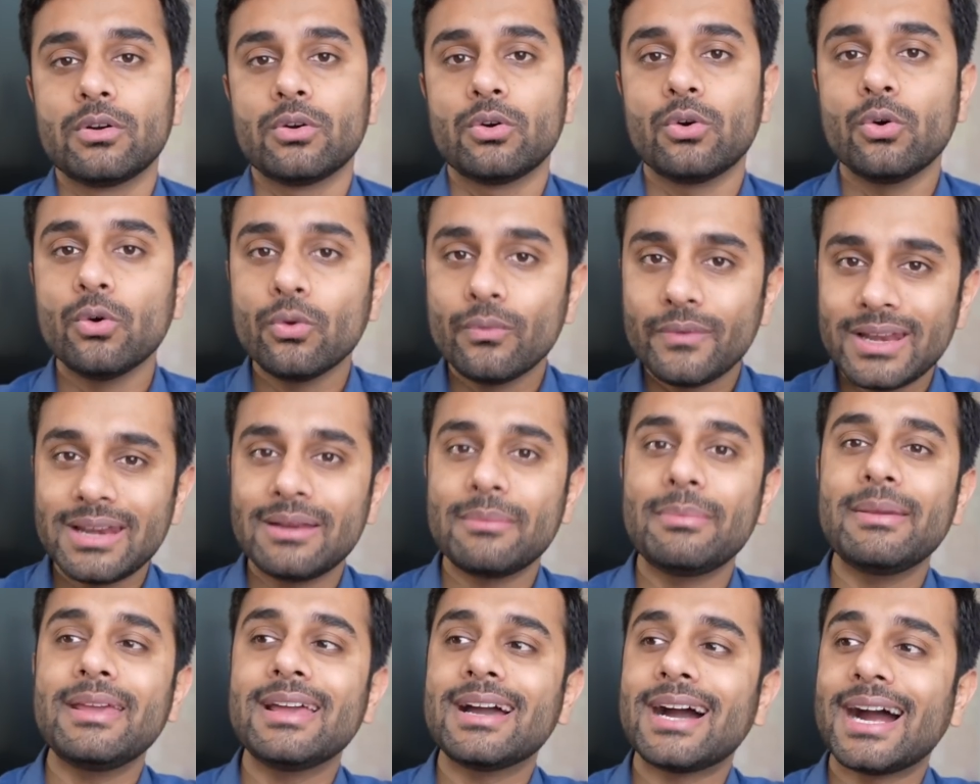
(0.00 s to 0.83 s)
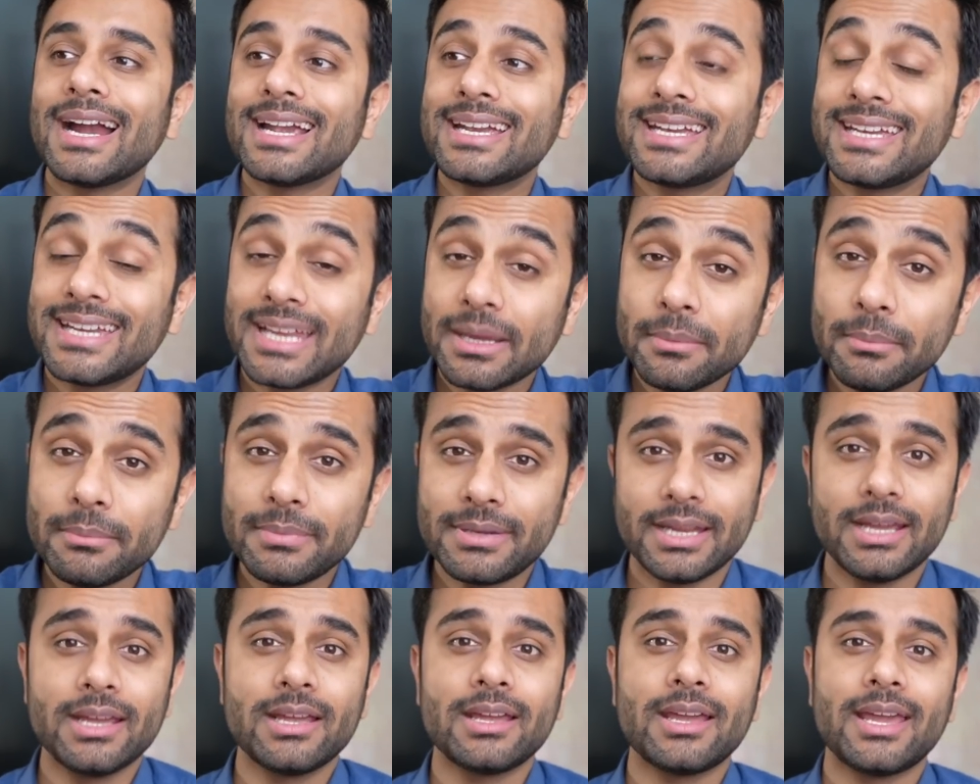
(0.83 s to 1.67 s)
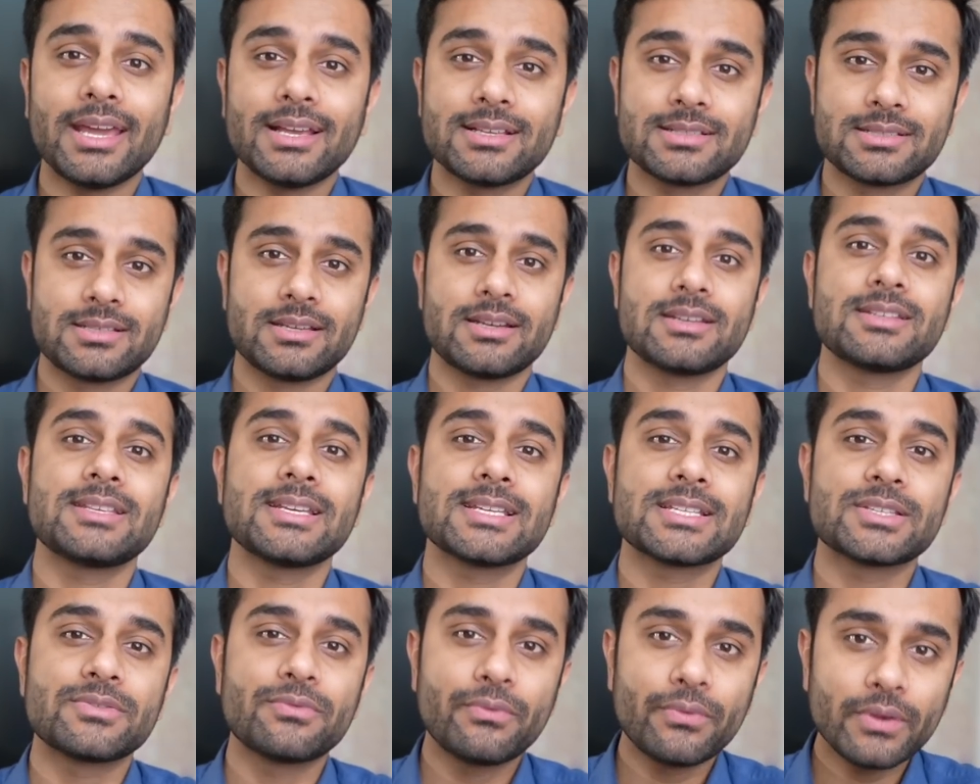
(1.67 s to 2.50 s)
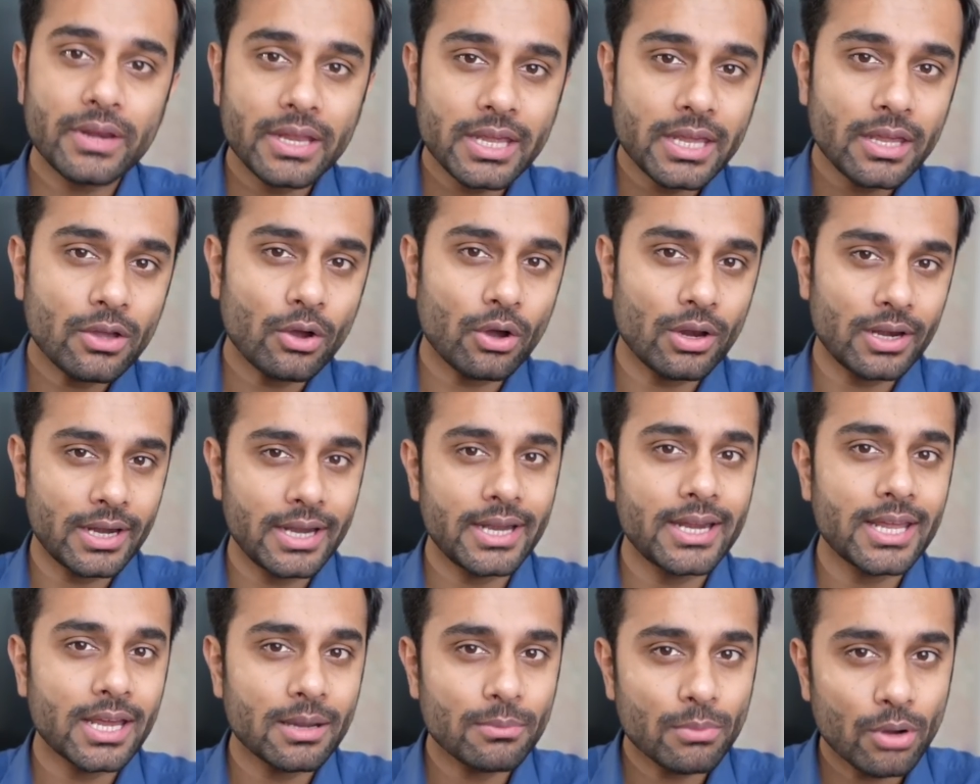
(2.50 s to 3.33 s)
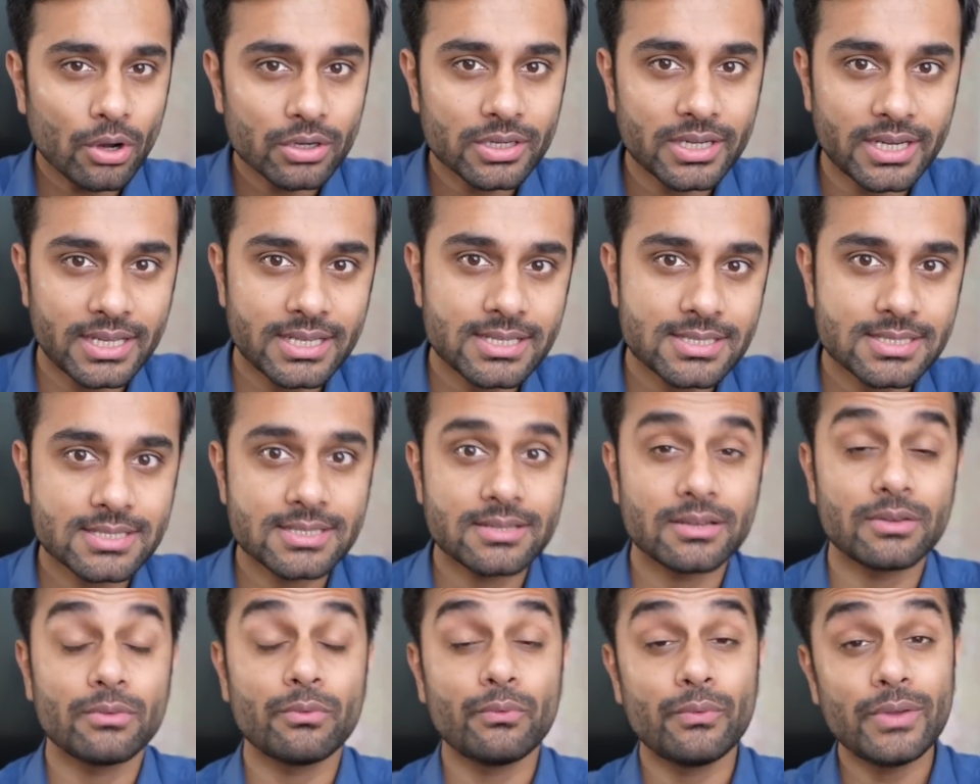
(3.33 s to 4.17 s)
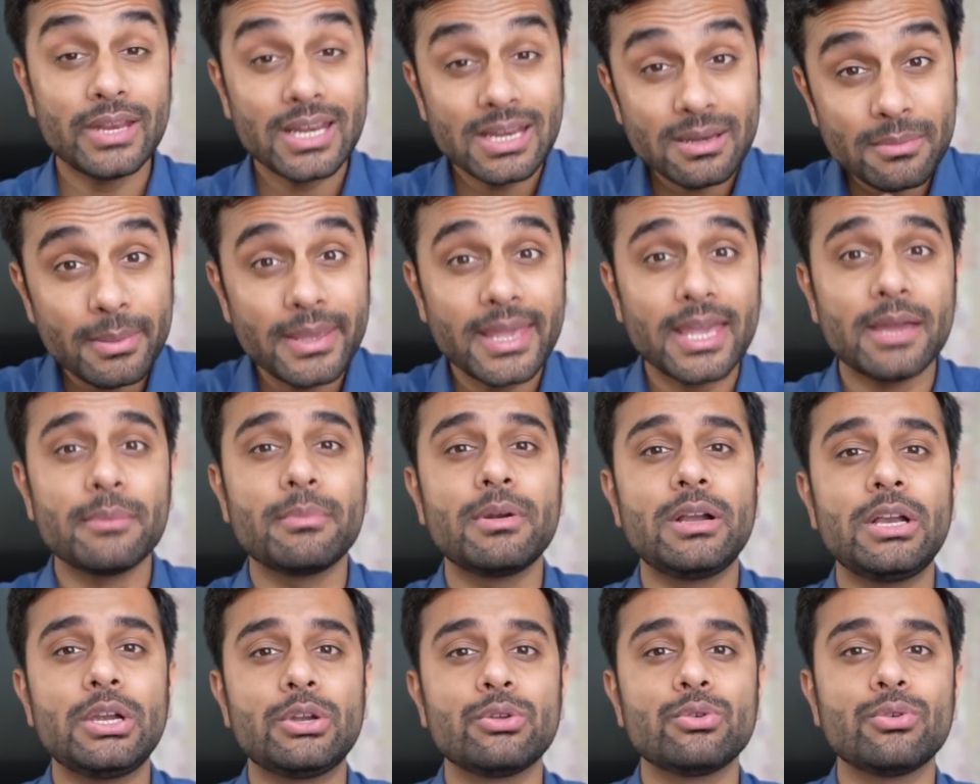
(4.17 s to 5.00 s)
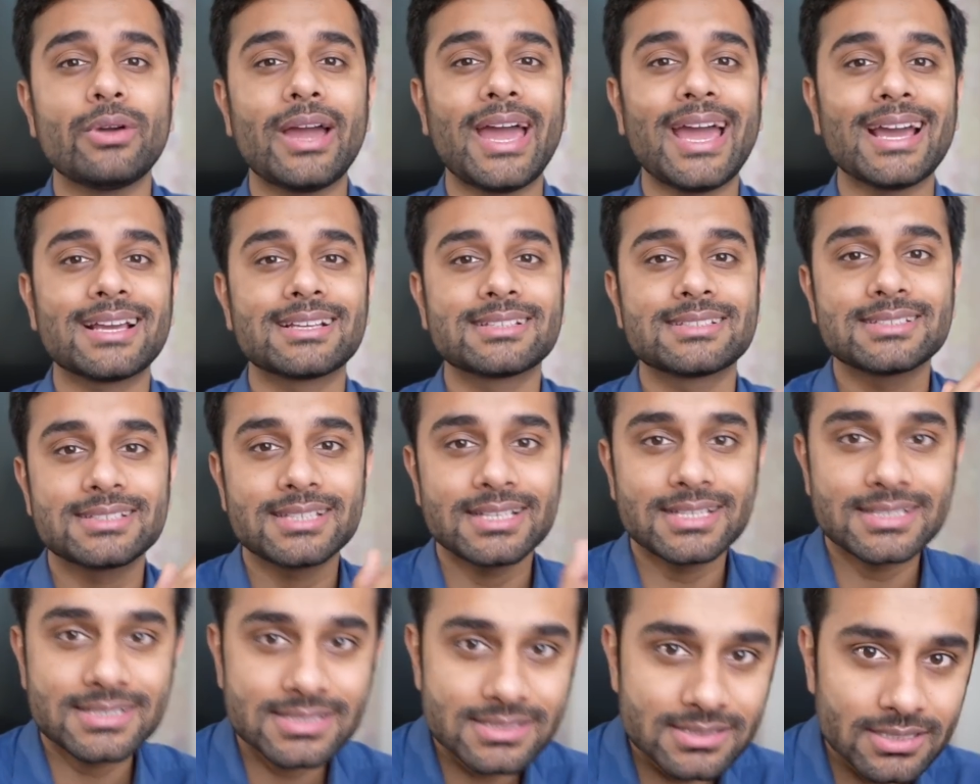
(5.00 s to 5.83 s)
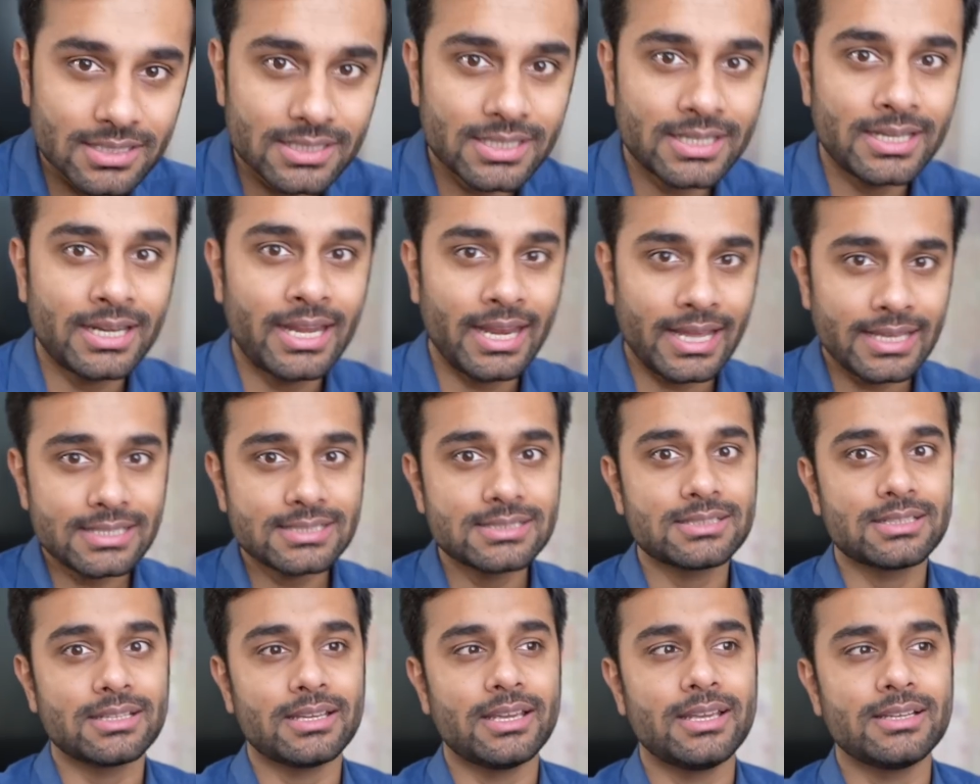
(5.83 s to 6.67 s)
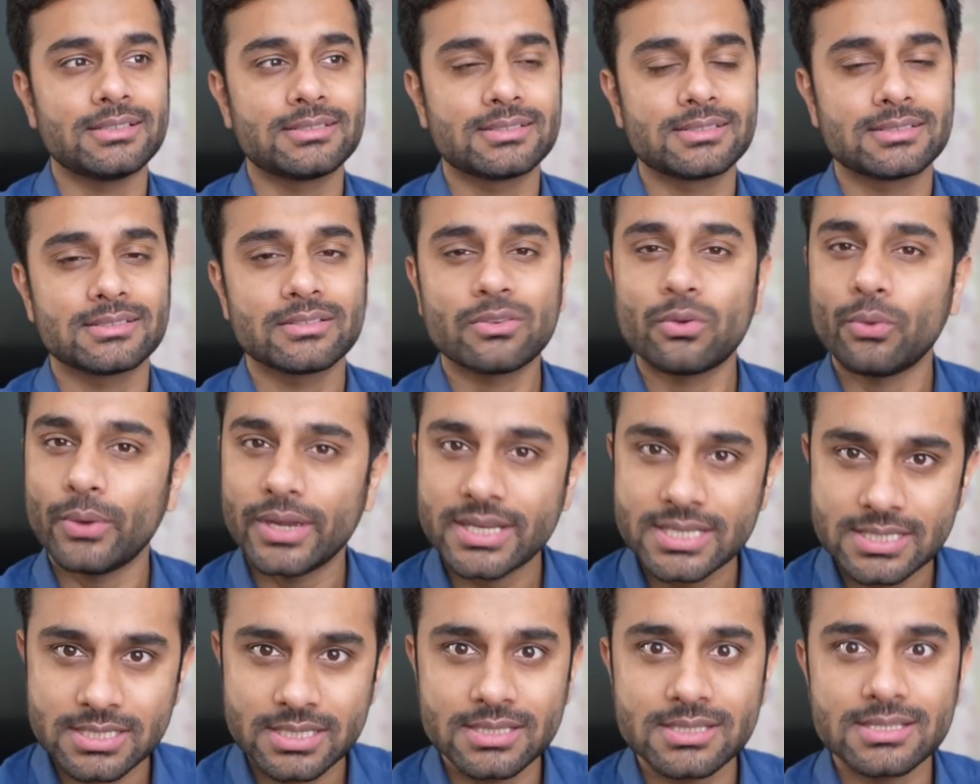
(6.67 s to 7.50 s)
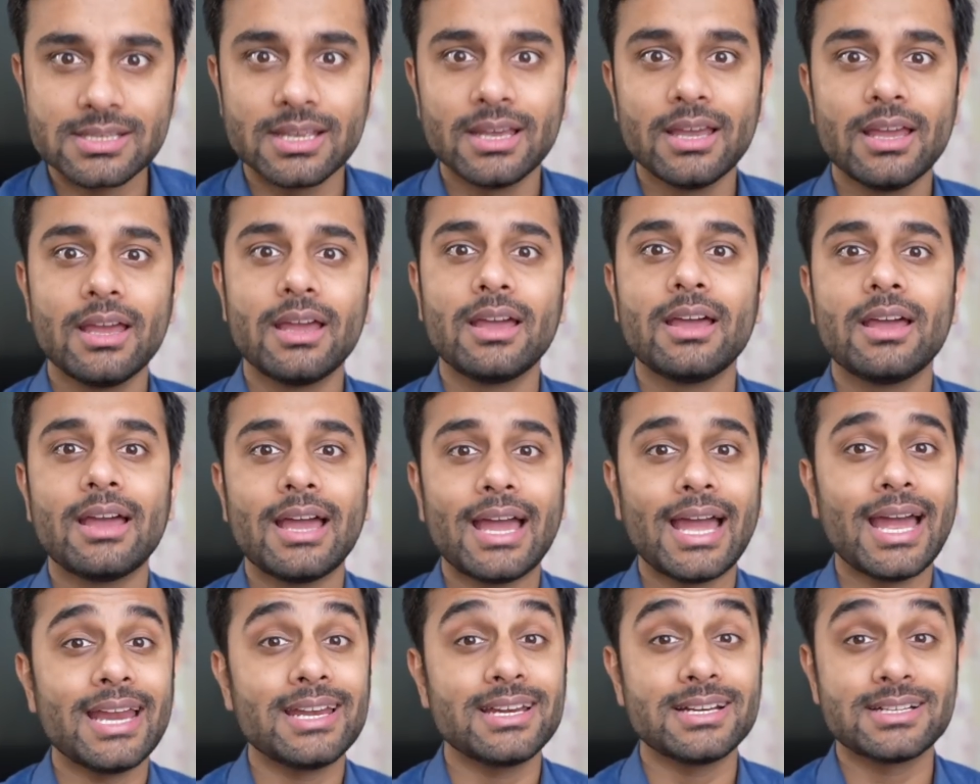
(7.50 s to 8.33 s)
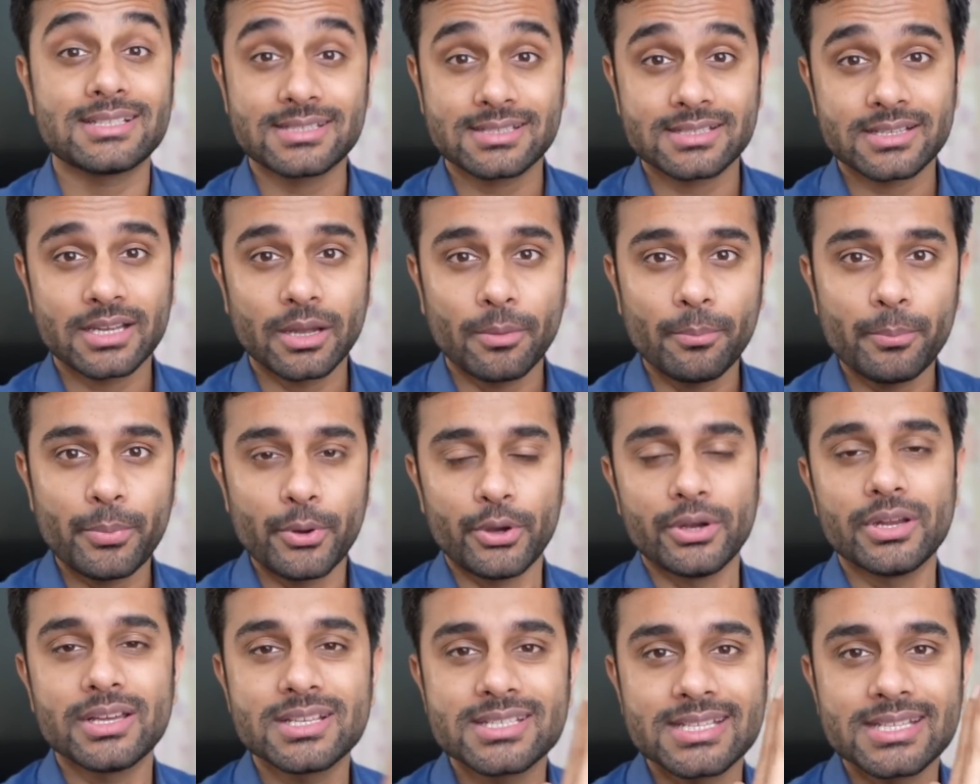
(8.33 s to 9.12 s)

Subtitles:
who will be attempting Exergic's free All India mock test will be able to access the test, its questions and its computer